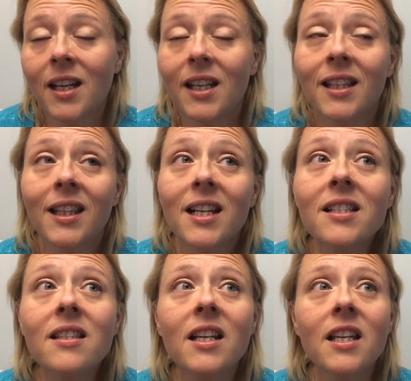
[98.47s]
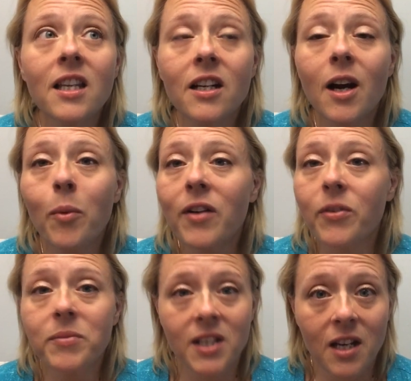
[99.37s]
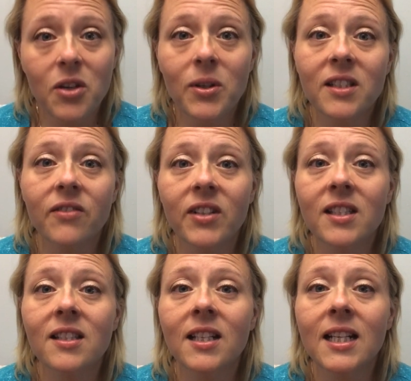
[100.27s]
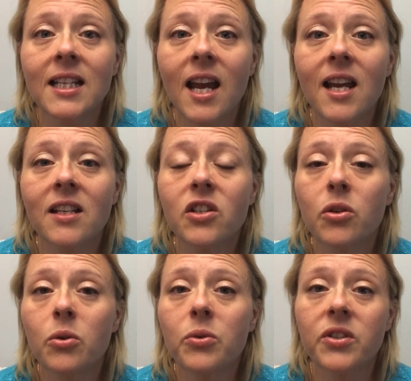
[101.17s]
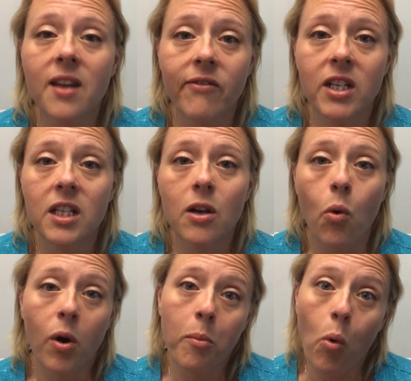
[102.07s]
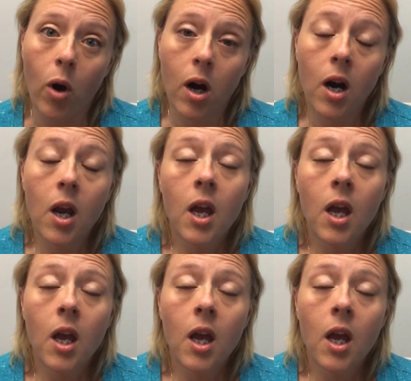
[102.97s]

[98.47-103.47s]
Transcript: In less than a year, I went from 10 units of insulin a day to 70 or more.